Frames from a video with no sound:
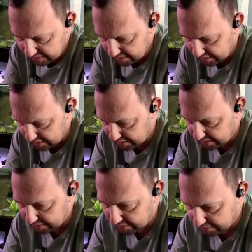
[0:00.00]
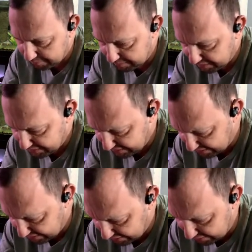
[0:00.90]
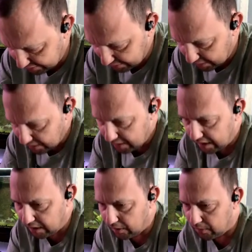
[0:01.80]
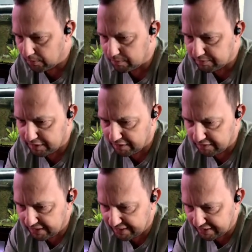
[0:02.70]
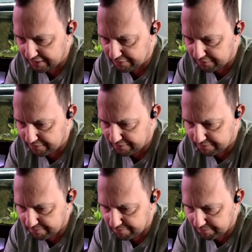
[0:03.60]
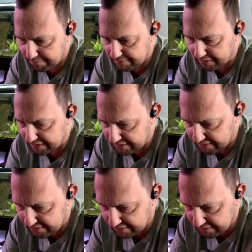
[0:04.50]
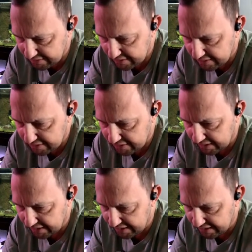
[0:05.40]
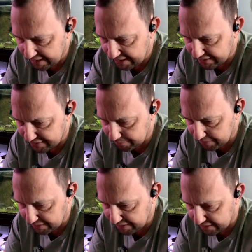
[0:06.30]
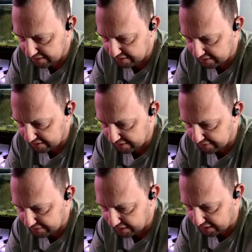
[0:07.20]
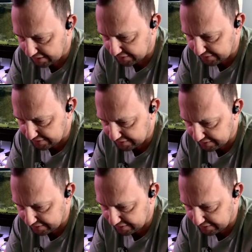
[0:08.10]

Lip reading: Let me see here. Oh, darn! Darn it! I need to add something here. Docs.